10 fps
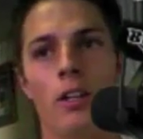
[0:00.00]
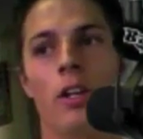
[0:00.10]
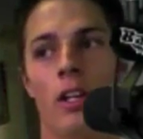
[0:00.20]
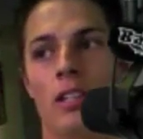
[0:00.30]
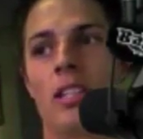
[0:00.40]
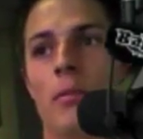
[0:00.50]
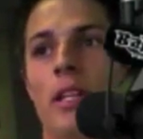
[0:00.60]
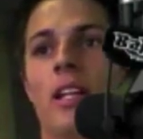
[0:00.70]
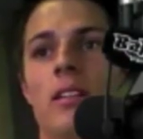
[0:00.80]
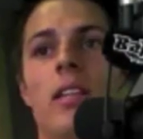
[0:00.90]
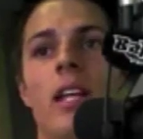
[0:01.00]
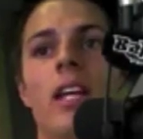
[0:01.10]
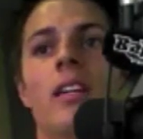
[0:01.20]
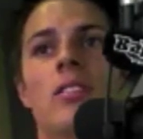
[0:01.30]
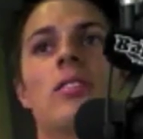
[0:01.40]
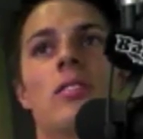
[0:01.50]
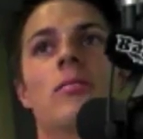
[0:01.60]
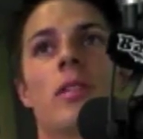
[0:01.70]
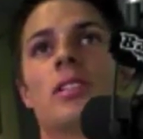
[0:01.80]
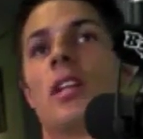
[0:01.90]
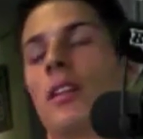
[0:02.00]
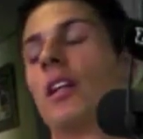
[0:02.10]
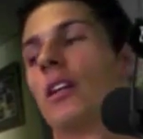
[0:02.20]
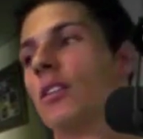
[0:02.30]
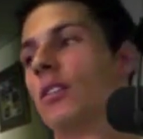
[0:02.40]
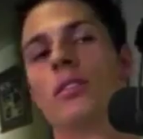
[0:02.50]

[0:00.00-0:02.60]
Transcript: you know it's something that that gets missed. I think. Let's